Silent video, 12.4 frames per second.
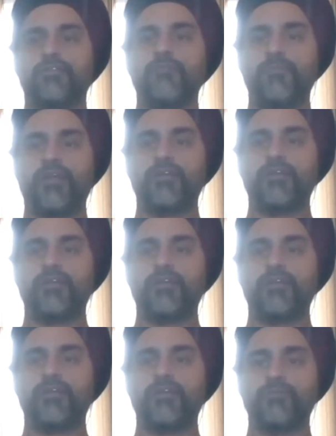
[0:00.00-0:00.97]
plateau
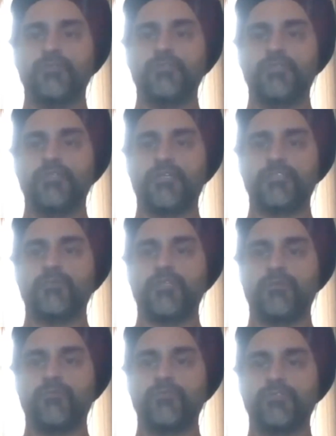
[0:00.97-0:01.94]
over there,
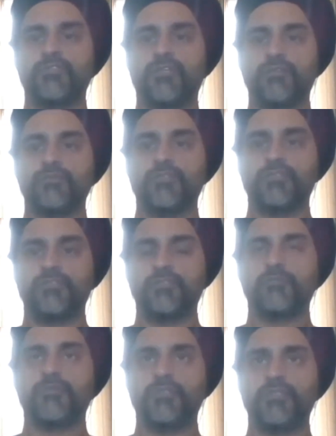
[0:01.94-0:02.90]
that's when I want to start using
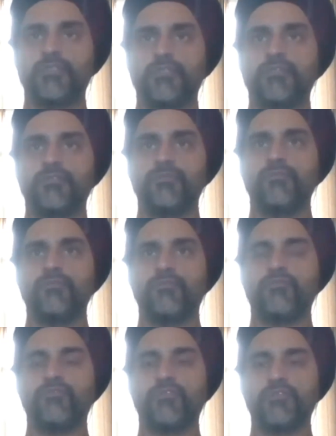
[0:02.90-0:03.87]
third party data to
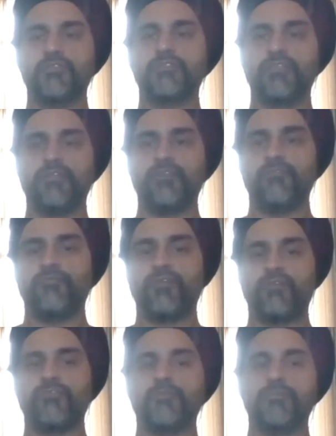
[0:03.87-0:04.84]
further scale
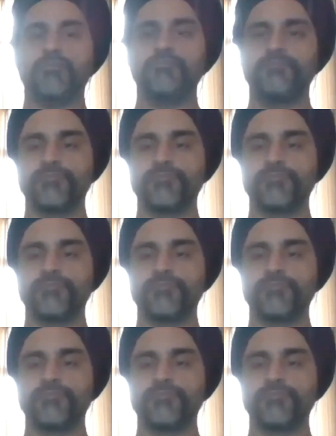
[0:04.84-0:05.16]
far more.